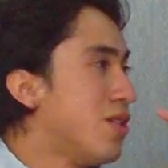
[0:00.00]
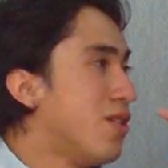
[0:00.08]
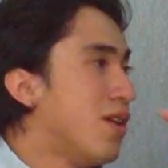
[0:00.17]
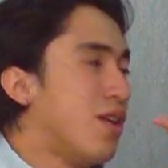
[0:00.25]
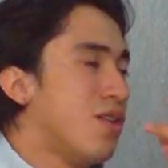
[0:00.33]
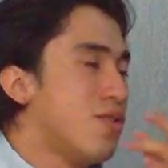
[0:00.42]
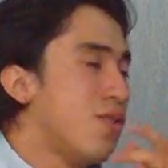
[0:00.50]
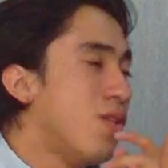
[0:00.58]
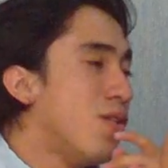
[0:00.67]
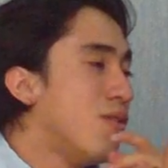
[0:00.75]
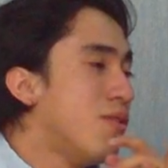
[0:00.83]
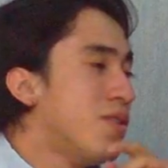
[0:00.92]
I don't
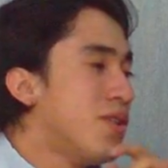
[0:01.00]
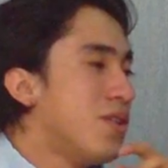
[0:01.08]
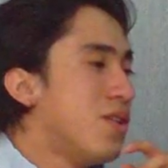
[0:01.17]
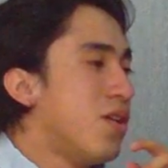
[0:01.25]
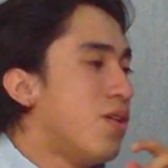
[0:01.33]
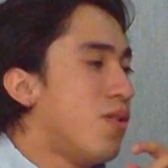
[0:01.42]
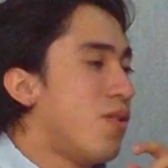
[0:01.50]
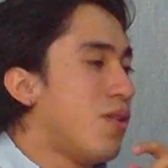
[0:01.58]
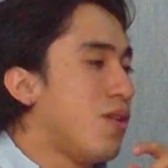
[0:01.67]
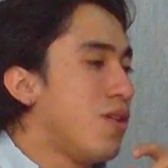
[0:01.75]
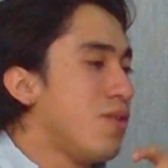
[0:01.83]
know, or